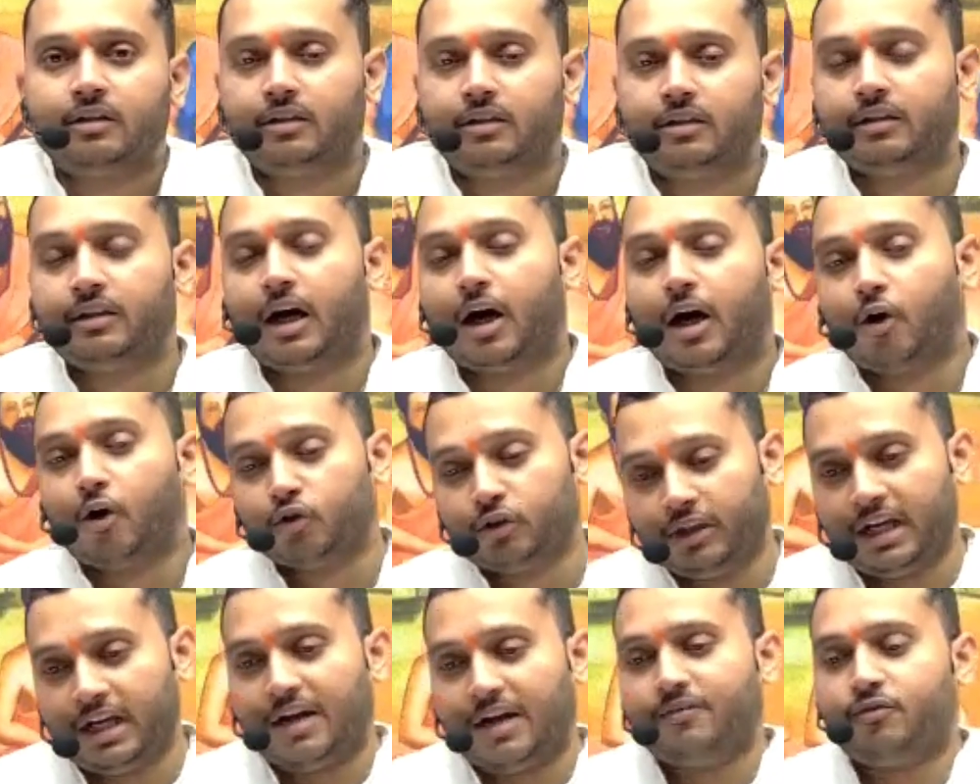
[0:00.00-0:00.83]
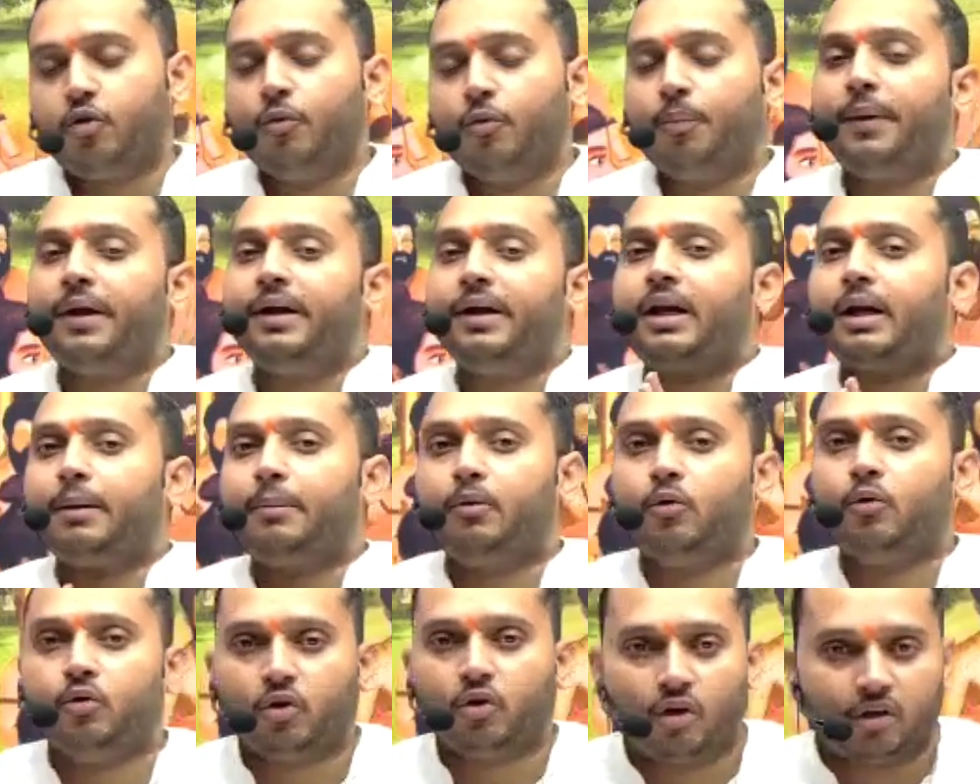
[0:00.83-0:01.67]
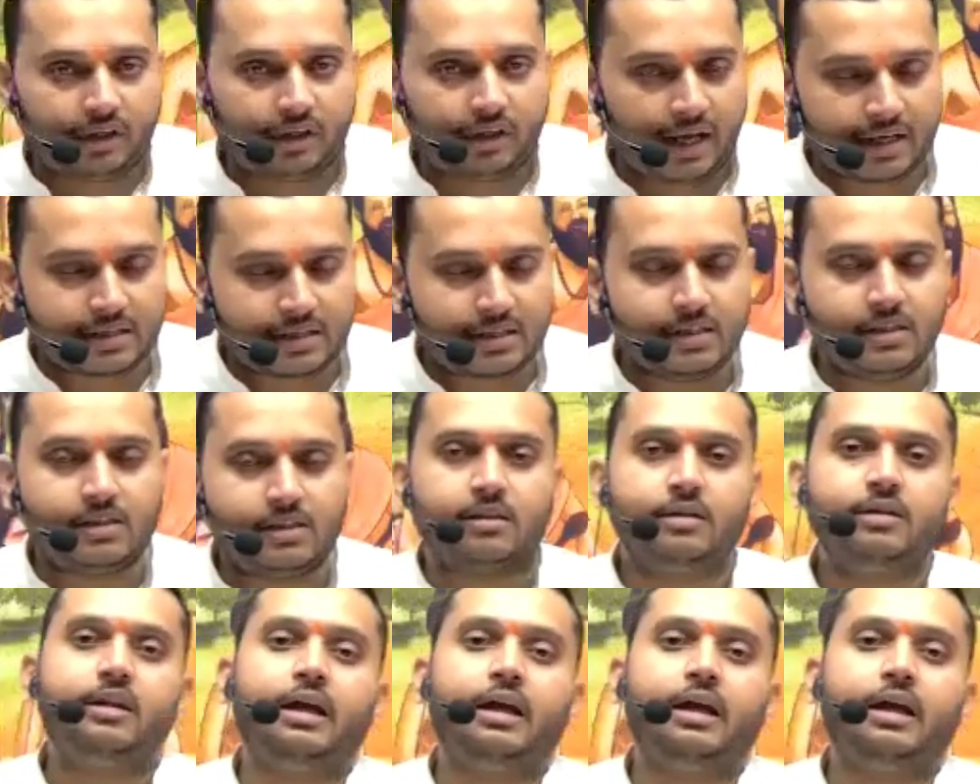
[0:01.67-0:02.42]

now they have to pay tribute or taxes,